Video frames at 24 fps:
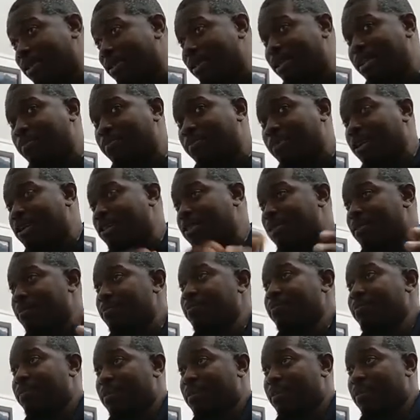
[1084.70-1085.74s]
there. Plus,
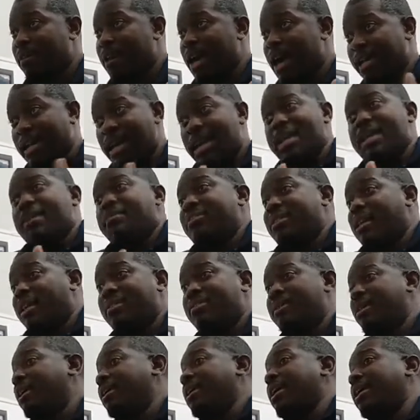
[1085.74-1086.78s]
I got him telling
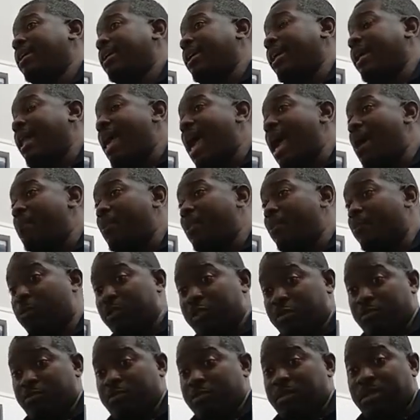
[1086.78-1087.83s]
me it can't happen,
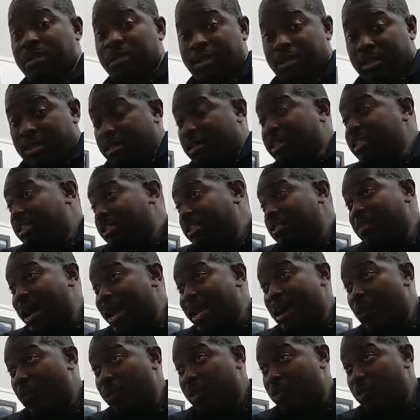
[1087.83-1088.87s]
this is somebody
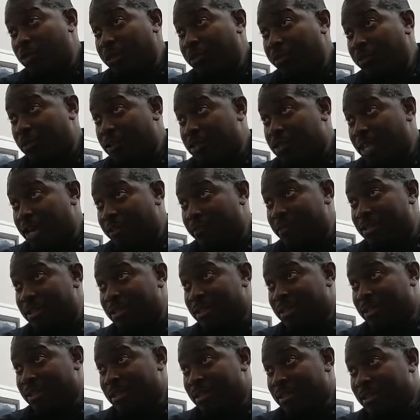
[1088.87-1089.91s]
I'm with 24/7.
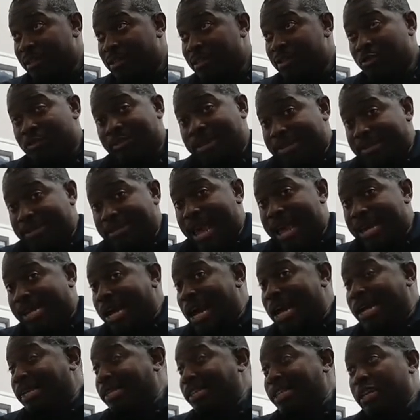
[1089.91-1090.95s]
So that
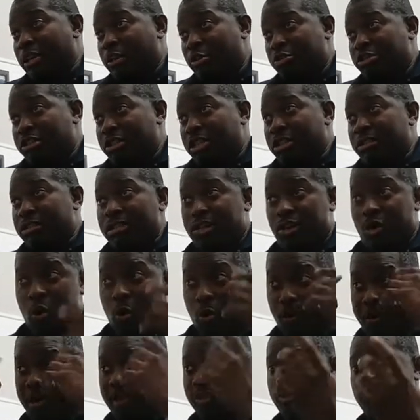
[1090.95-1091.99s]
kind of kills your
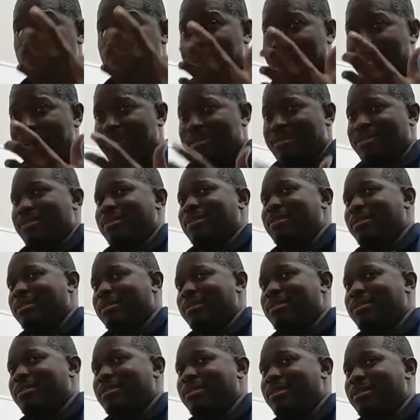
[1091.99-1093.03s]
whole mental. Like,
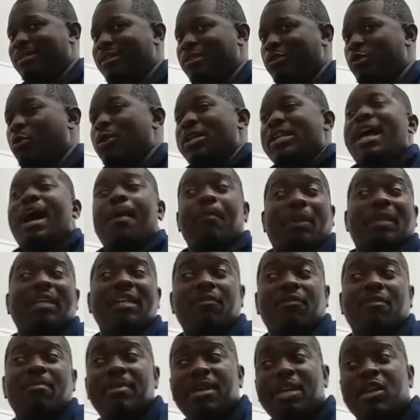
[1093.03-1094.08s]
do he not
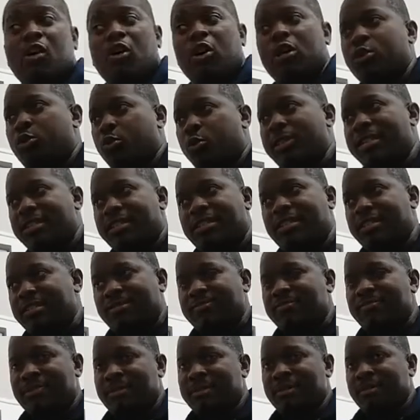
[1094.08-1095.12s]
believe in me, or do he just
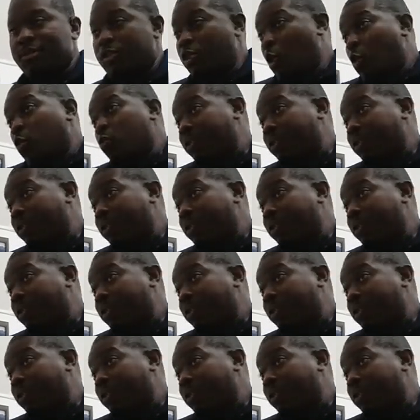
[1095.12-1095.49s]
don't